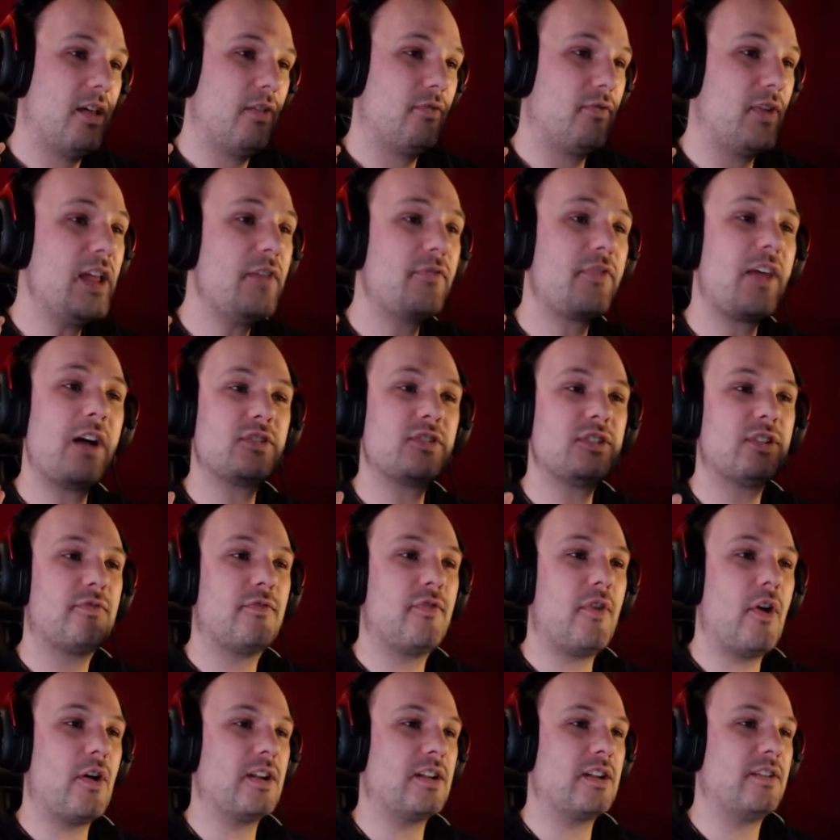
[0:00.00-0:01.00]

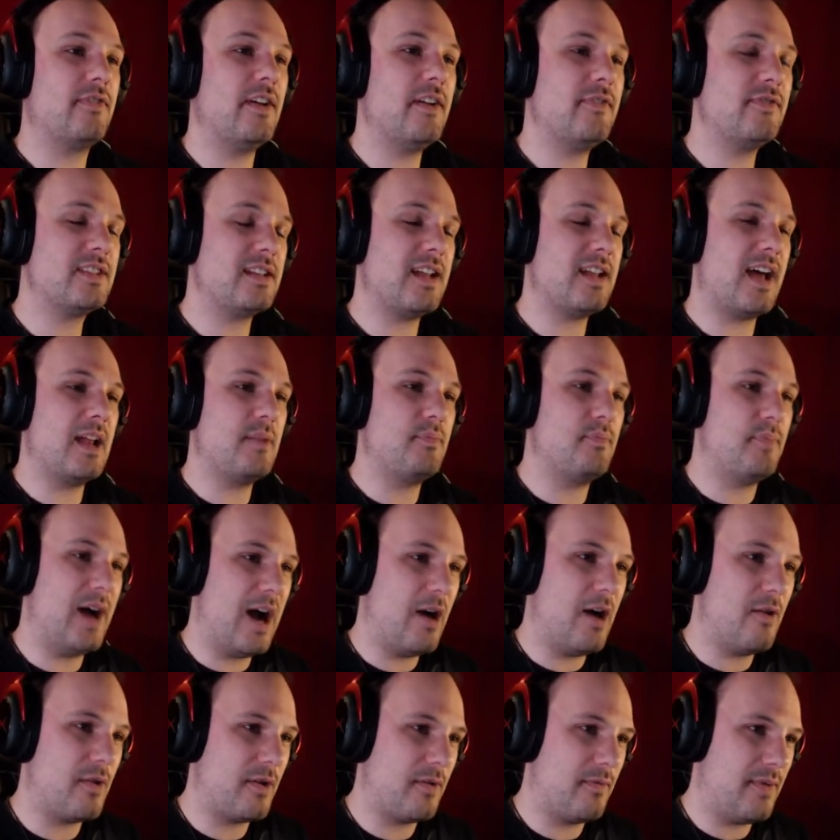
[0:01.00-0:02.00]
3,459
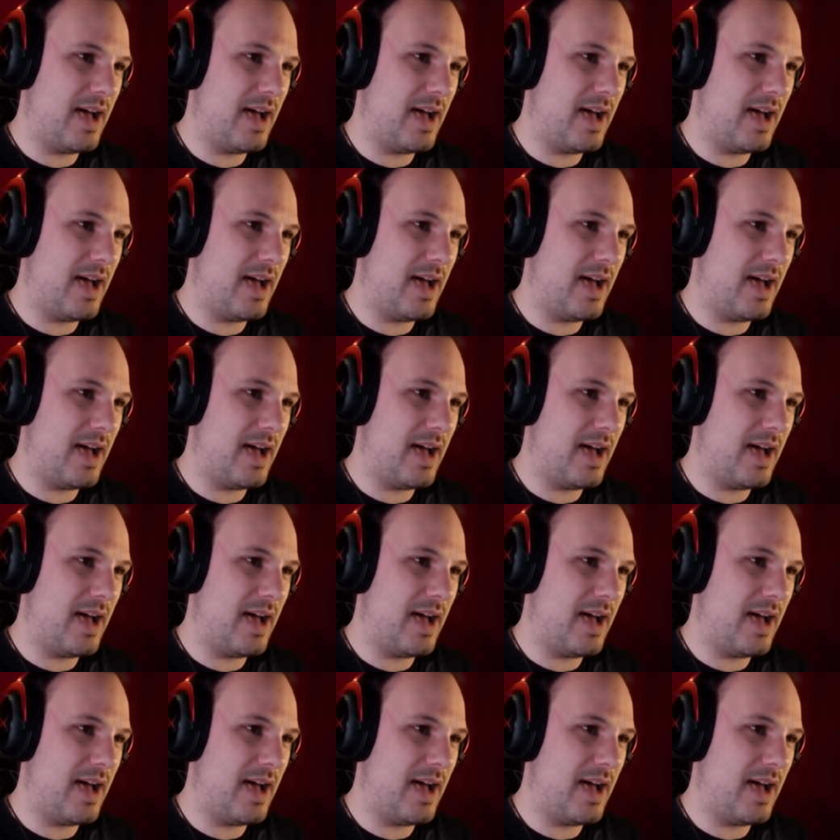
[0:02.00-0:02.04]
power